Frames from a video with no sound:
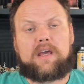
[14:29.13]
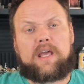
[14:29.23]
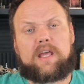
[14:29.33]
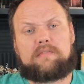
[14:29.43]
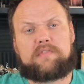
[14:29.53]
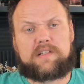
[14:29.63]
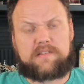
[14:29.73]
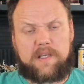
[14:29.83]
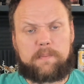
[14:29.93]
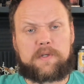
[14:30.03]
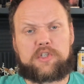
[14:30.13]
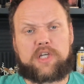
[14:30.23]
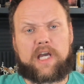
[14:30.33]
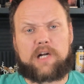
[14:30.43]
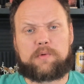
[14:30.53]
If the deepest
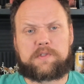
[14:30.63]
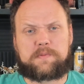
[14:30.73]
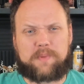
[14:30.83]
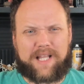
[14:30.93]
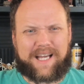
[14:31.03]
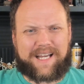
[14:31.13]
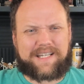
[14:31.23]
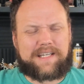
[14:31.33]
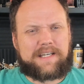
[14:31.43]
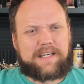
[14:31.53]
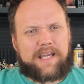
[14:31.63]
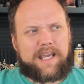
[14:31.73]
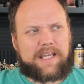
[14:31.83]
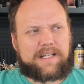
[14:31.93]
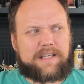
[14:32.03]
shadow is black,
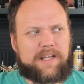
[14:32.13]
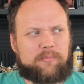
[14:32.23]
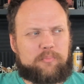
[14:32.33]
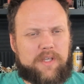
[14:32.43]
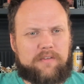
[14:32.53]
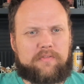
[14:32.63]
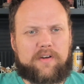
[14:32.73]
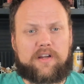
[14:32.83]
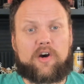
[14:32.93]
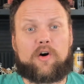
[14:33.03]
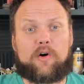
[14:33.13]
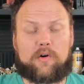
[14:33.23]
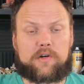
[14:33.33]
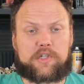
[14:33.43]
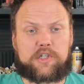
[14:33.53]
it can be very
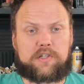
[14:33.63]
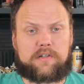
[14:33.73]
harsh.